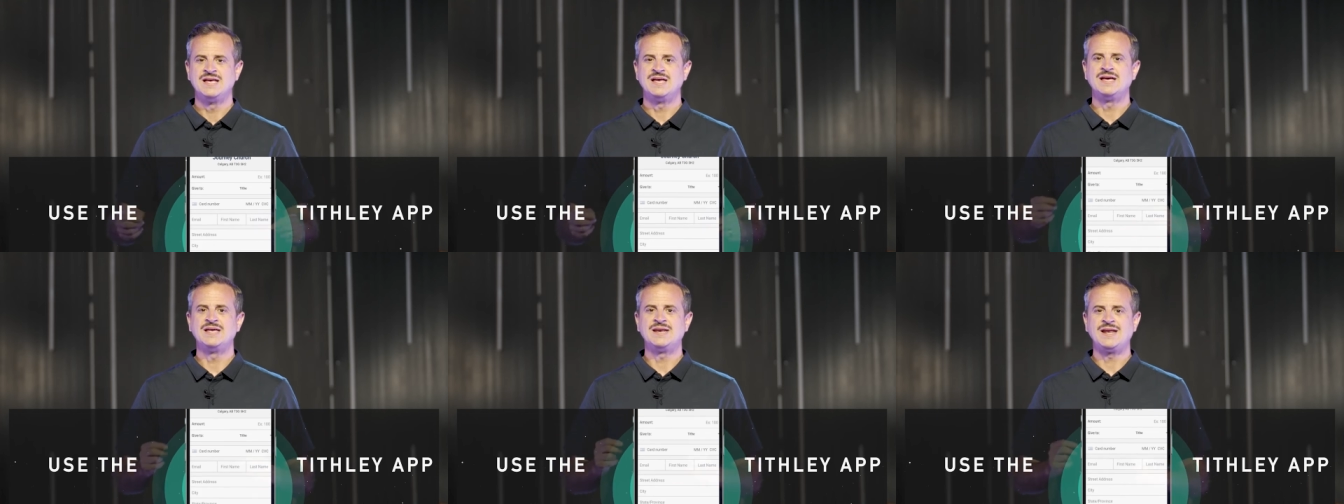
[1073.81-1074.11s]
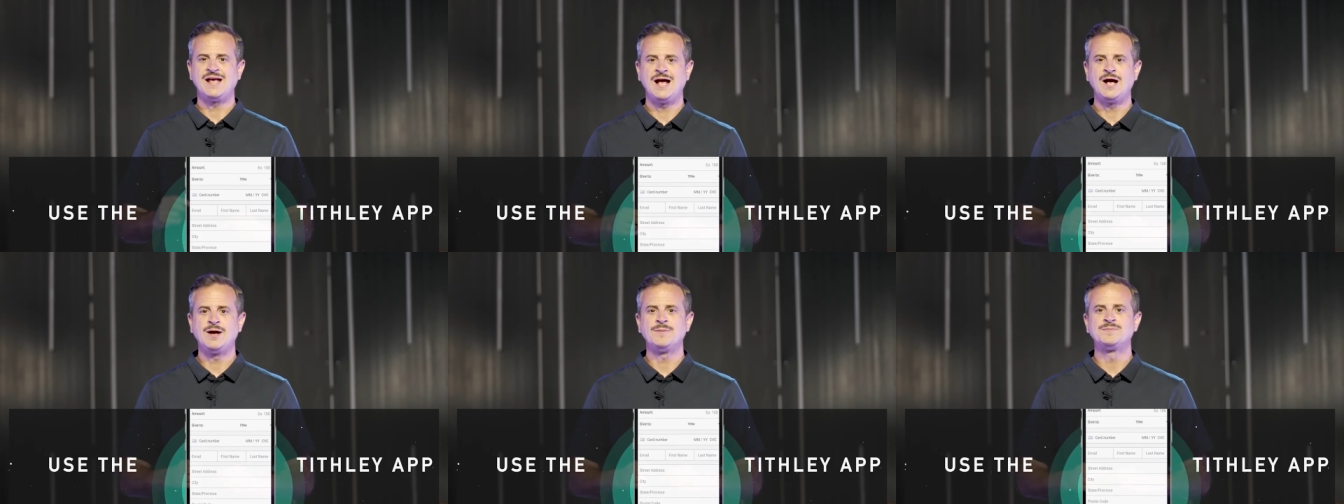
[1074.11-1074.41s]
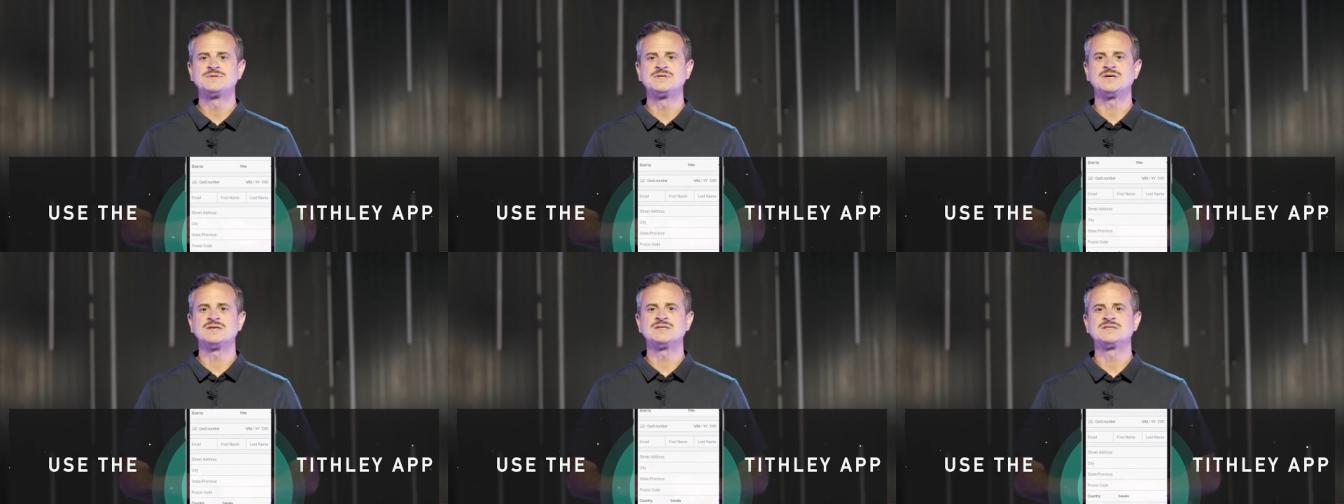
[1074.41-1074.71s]
it
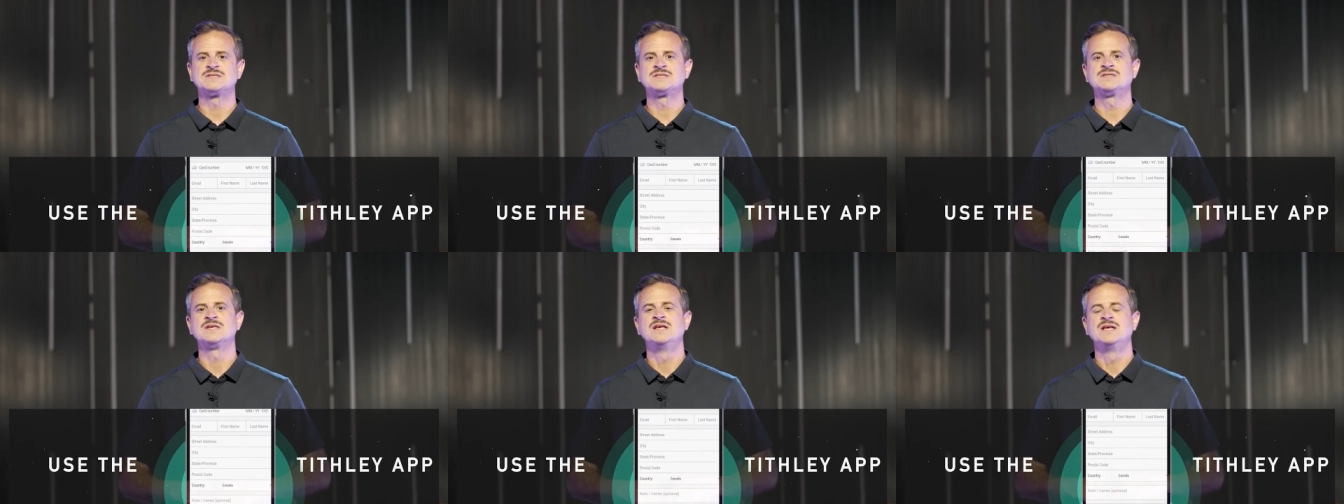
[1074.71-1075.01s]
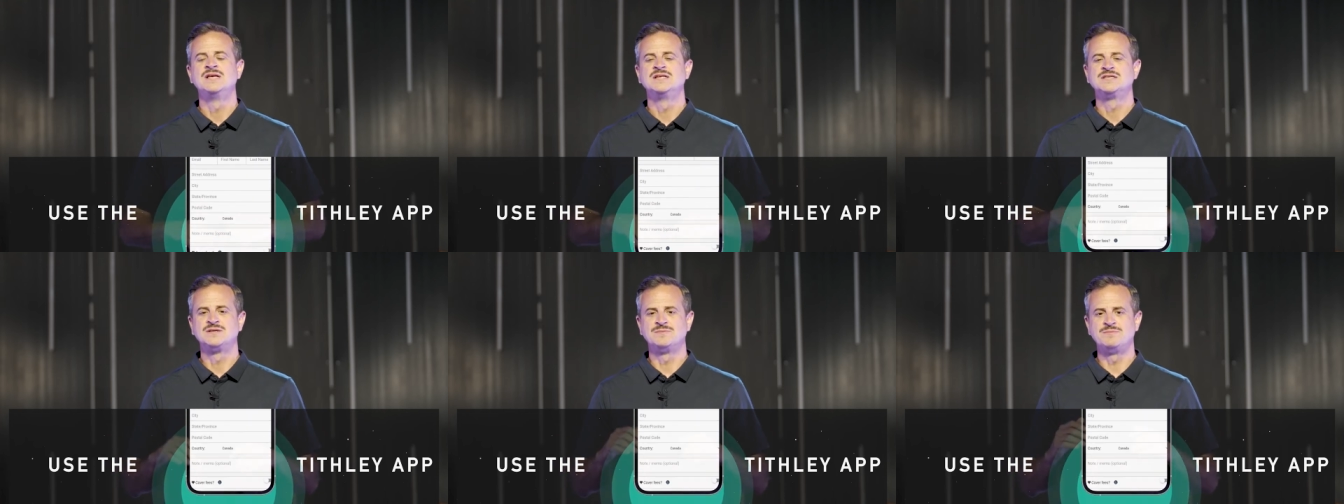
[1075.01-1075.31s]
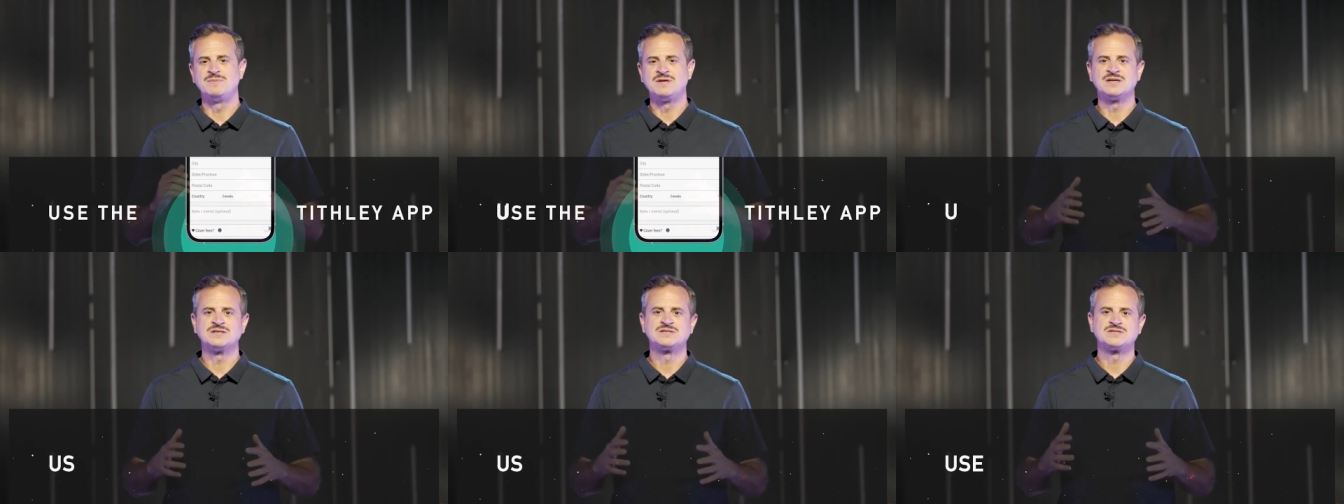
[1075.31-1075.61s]
helps us to
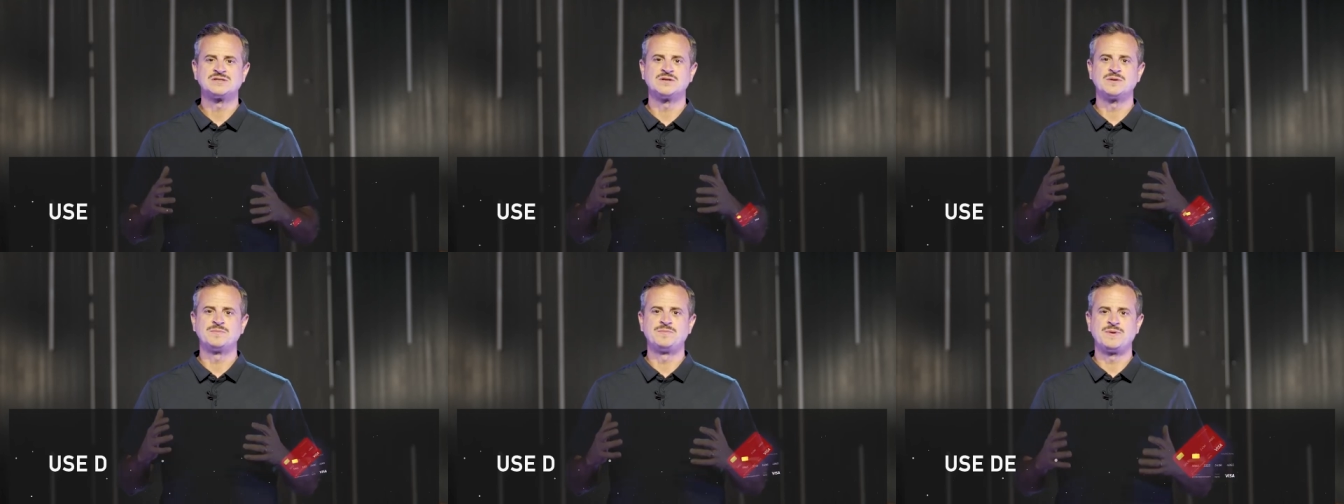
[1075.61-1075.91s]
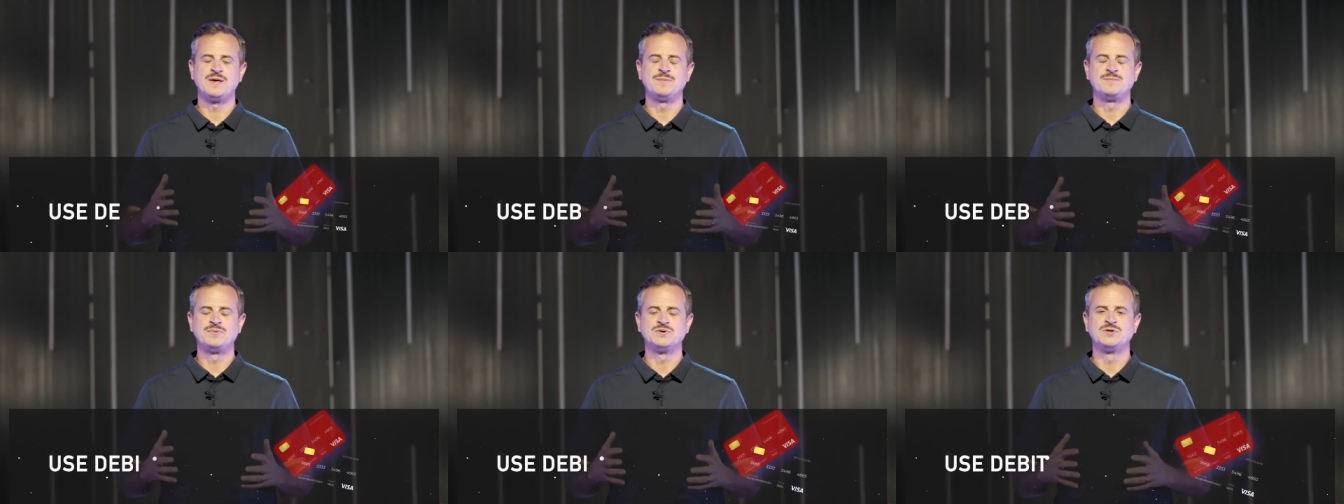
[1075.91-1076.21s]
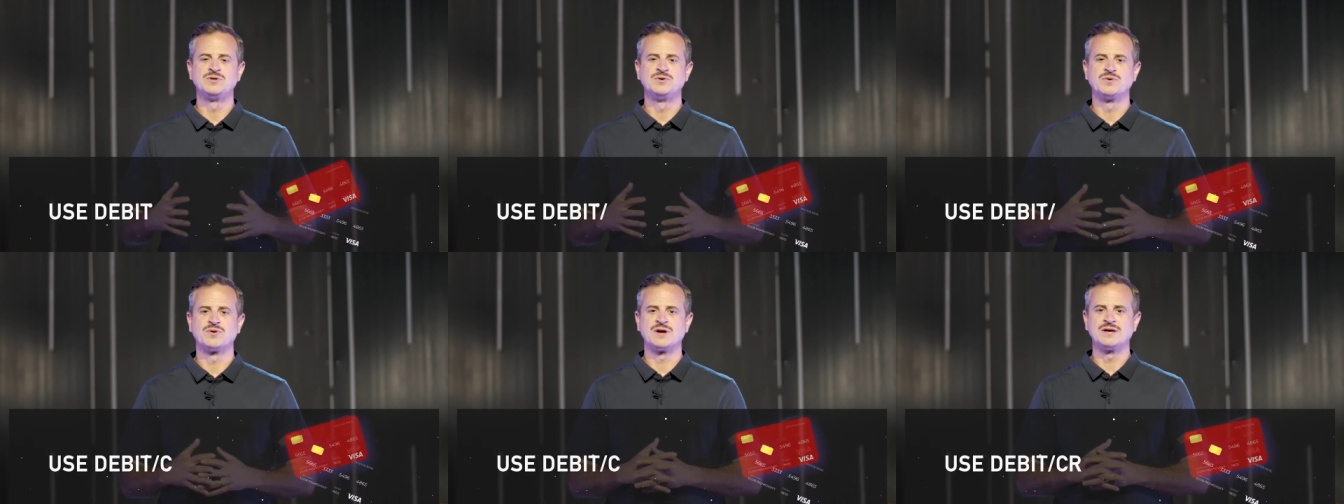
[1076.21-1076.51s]
minister to people
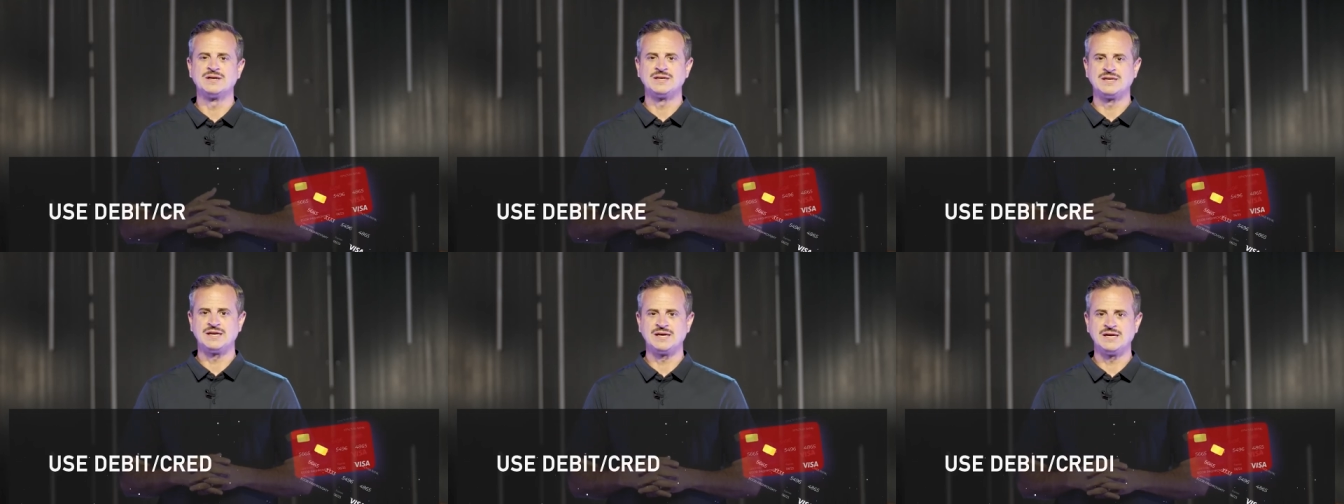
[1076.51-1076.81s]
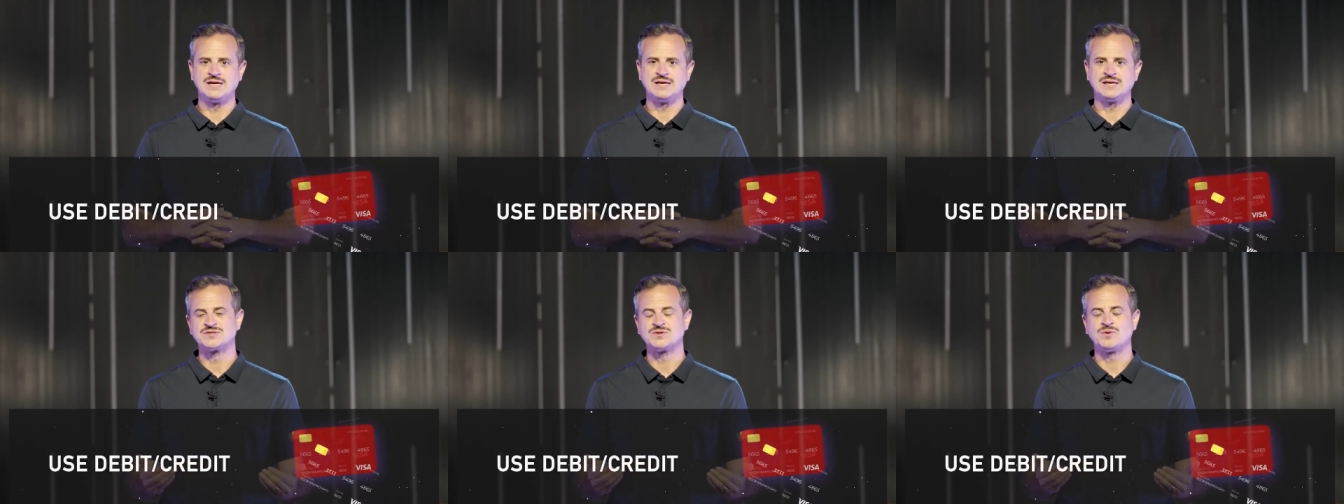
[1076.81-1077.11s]
who are in need.